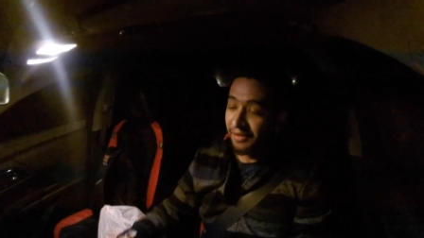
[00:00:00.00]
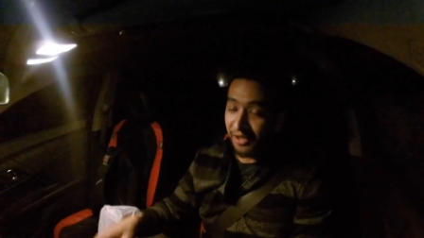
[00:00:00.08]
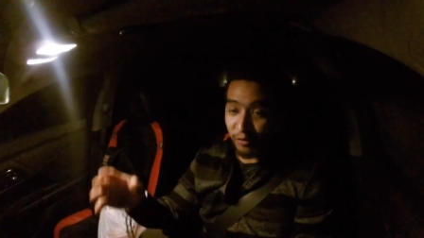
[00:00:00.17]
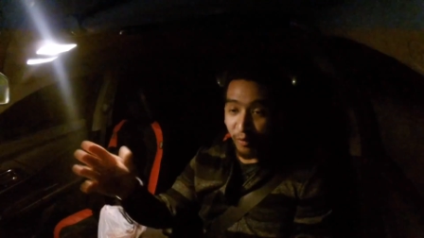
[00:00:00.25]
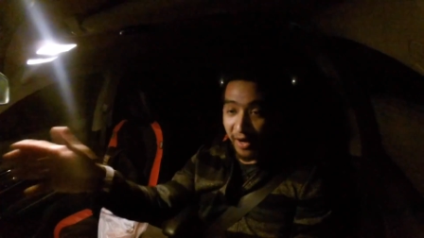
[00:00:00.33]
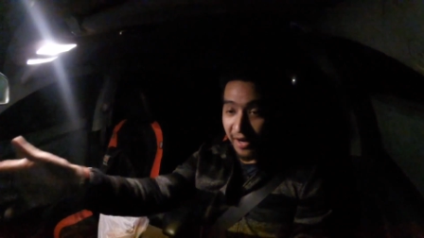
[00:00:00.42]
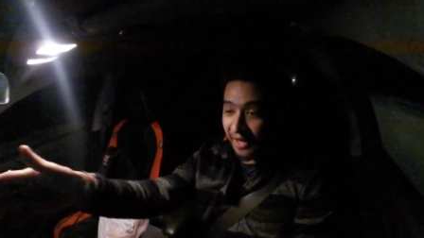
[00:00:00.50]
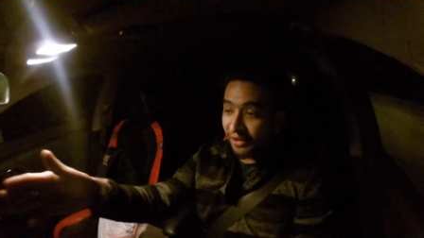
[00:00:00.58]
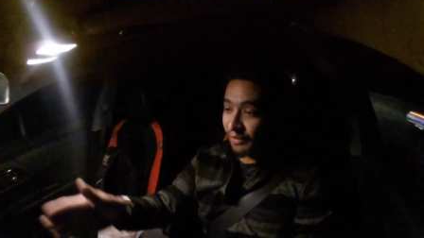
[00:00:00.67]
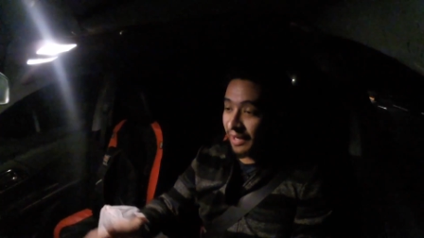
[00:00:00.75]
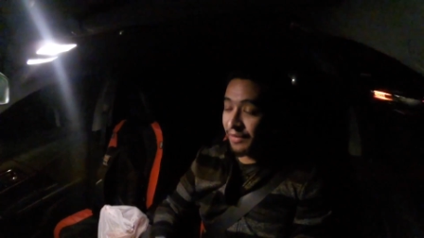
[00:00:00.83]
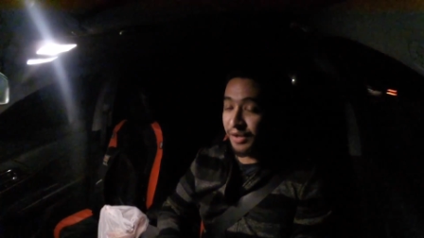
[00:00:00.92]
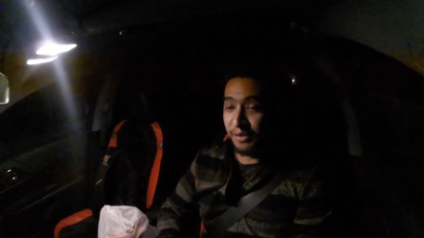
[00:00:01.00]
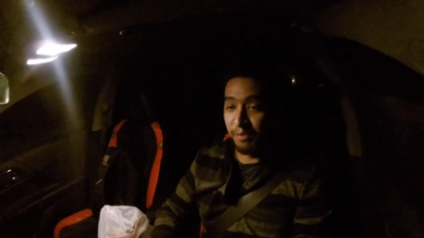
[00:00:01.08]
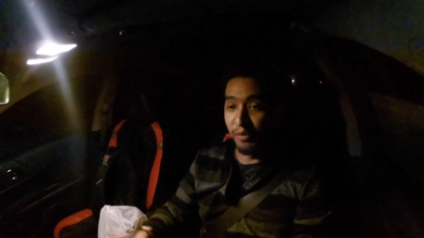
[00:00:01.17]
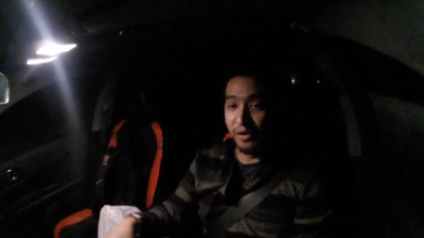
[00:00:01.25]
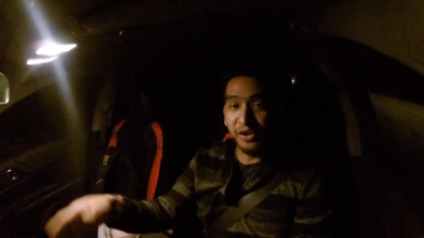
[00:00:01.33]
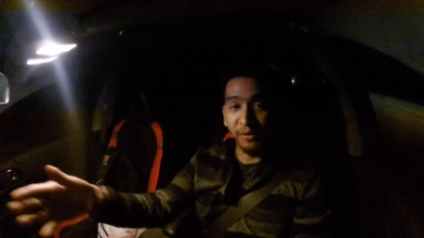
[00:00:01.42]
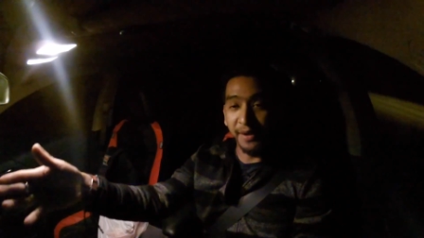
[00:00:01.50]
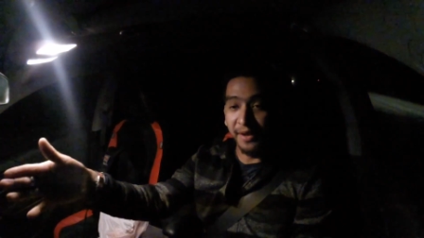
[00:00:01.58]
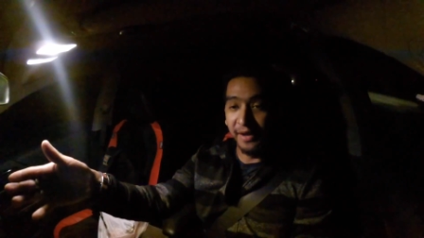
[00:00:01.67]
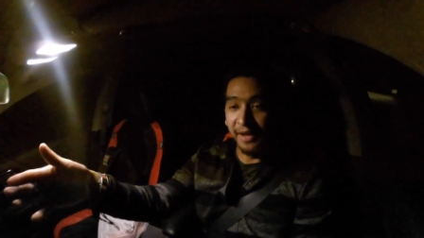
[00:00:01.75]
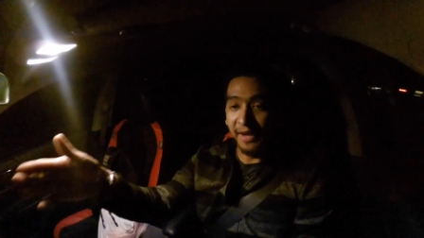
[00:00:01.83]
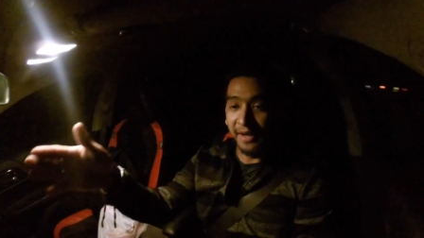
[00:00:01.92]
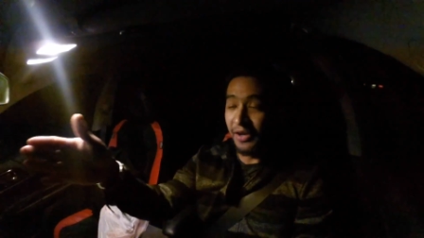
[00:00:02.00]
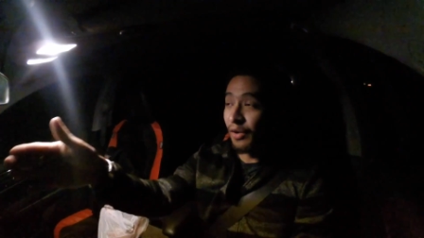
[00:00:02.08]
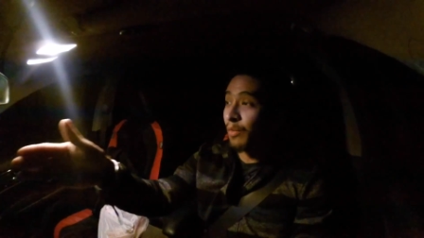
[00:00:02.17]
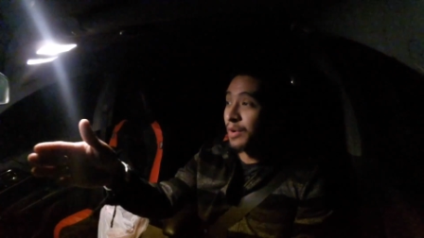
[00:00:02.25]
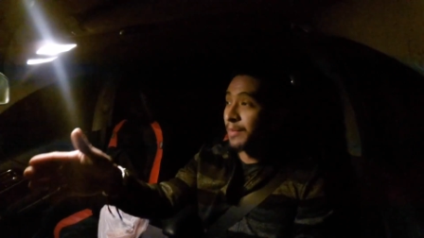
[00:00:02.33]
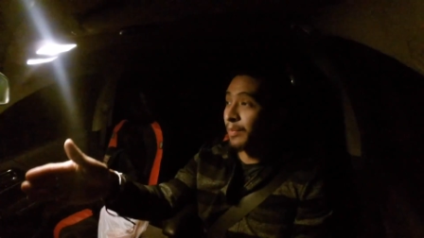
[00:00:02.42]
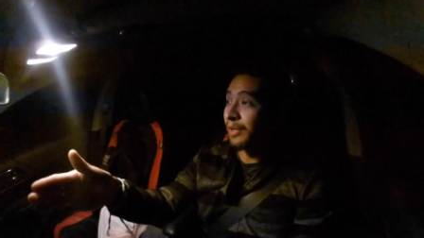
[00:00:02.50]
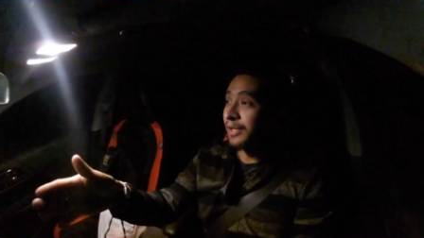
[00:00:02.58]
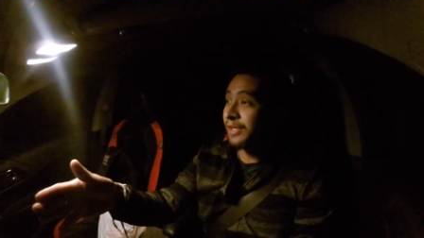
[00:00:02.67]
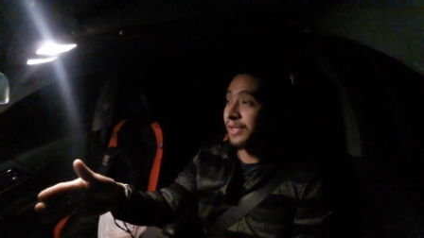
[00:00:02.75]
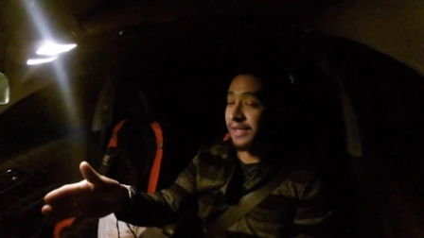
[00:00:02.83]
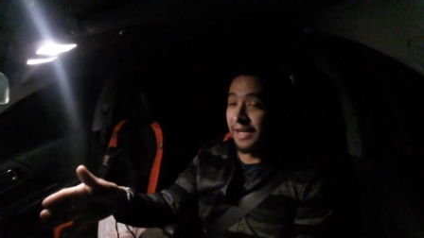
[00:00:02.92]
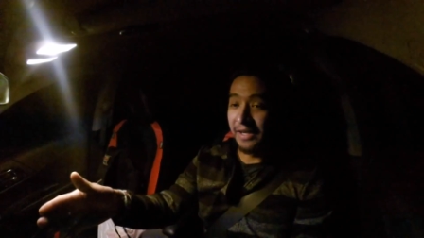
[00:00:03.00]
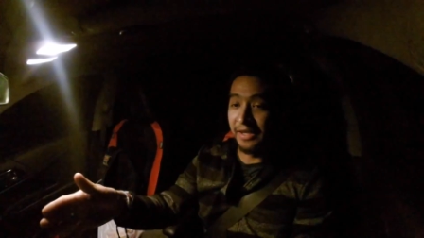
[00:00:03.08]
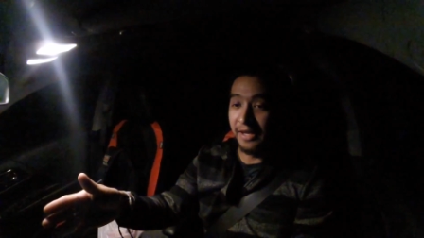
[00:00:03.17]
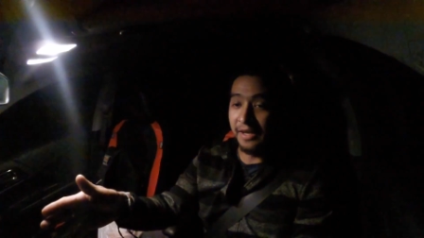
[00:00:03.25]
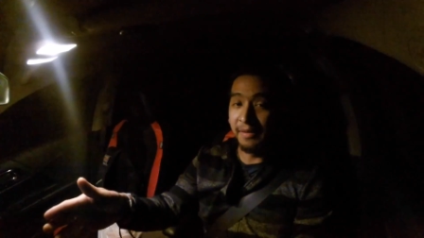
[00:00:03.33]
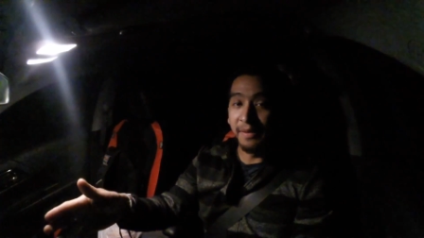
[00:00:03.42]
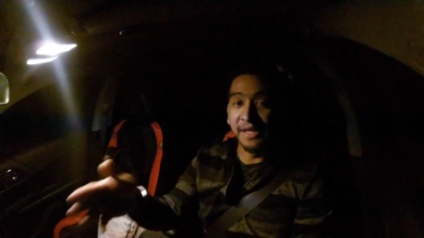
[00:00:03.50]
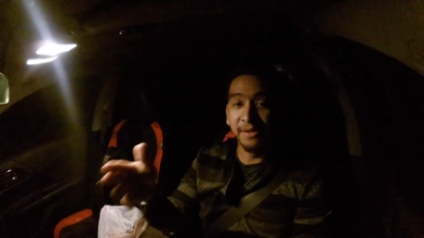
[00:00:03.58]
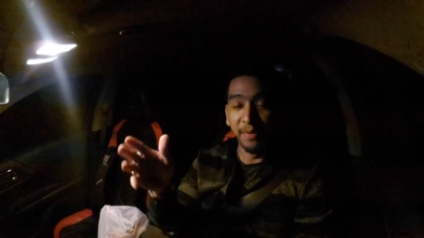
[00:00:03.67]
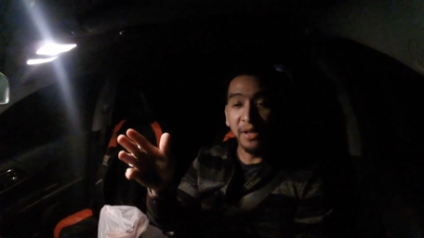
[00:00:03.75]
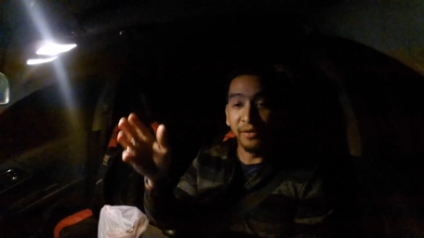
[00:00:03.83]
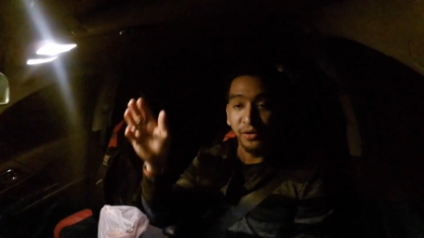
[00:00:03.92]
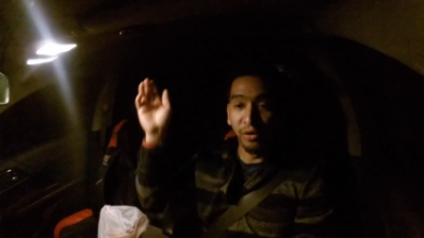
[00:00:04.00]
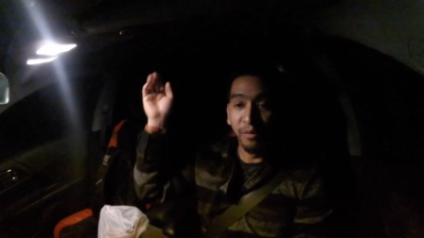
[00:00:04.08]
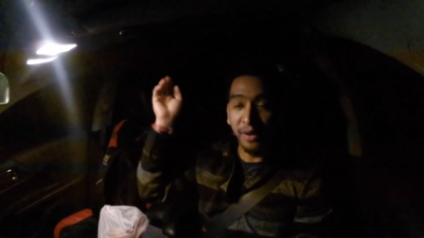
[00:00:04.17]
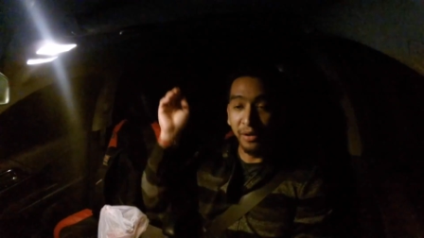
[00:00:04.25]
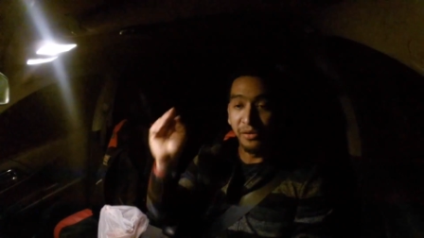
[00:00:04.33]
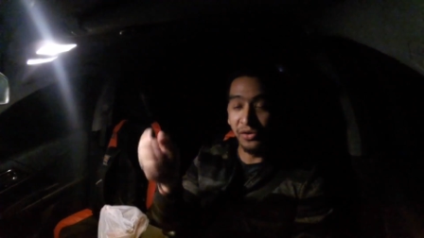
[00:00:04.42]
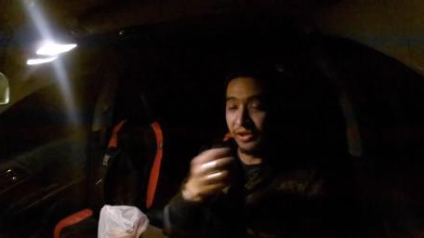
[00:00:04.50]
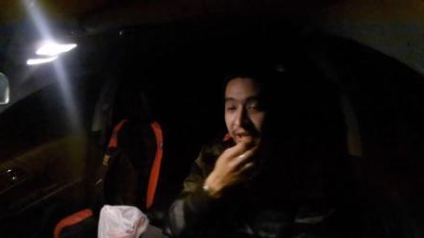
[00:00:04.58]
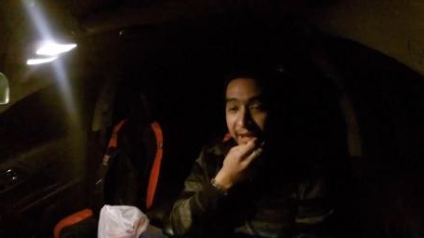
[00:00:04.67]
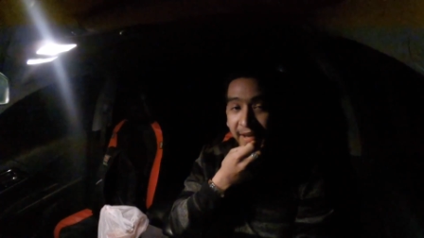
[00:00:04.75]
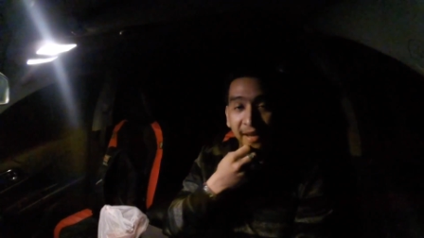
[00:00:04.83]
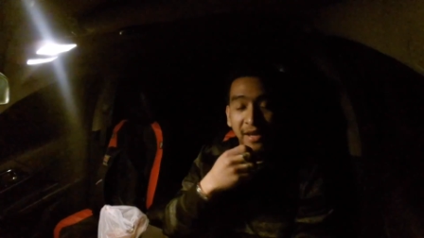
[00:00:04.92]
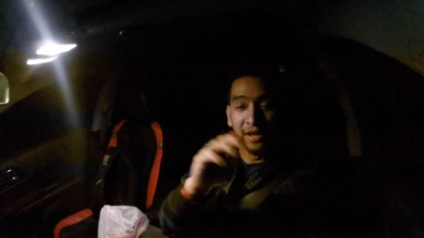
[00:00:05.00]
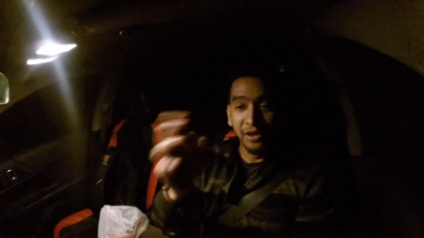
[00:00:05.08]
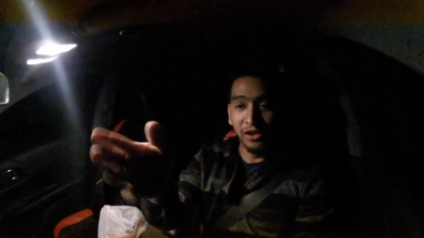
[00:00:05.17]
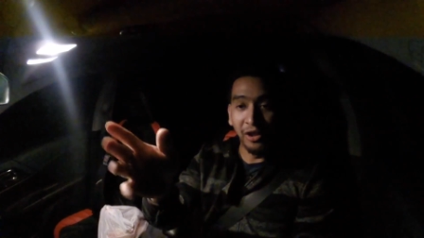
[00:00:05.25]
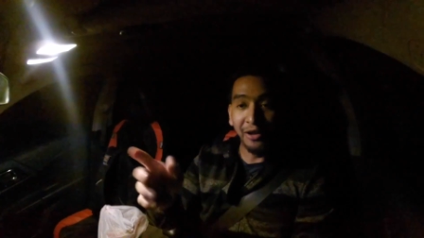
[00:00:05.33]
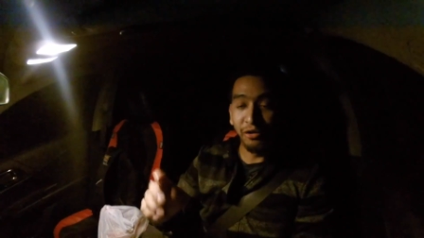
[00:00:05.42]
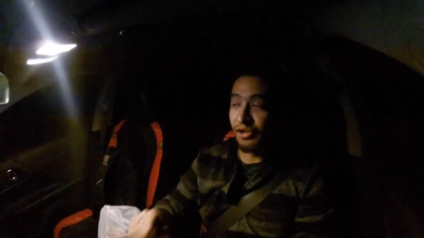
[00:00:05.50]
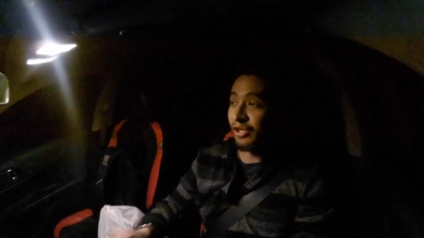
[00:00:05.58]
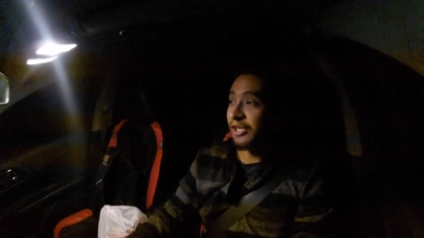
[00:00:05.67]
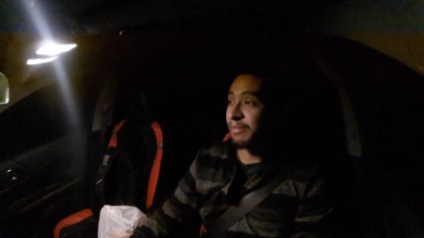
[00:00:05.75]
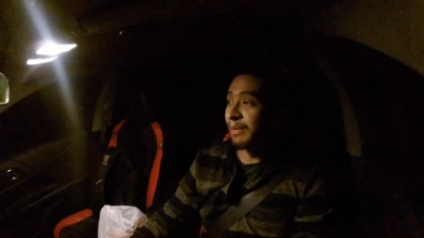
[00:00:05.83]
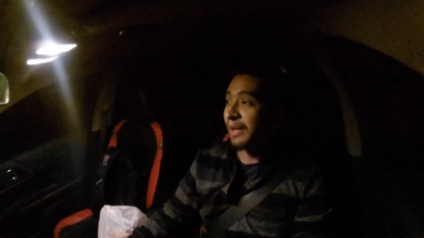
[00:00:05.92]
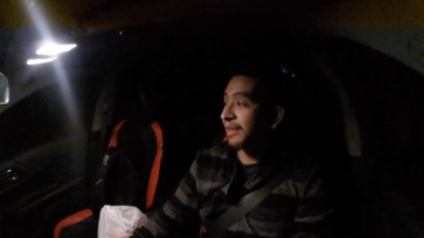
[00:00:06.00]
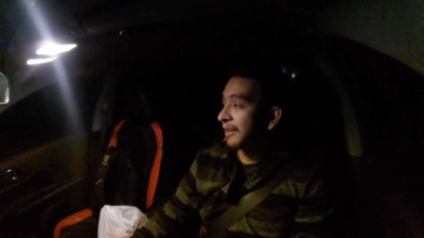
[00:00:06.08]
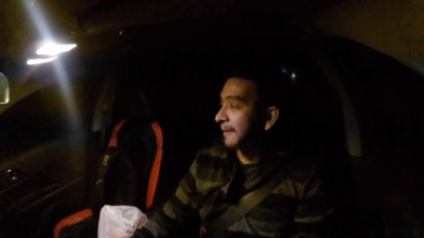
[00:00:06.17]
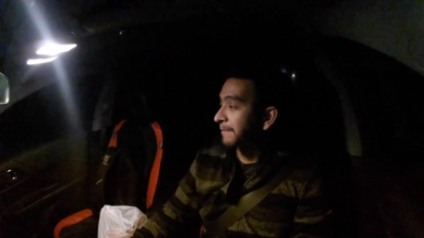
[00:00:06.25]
That's why I like to have this police radar. Like I know when the police is like taking a speed or someone is like trying to check the speed.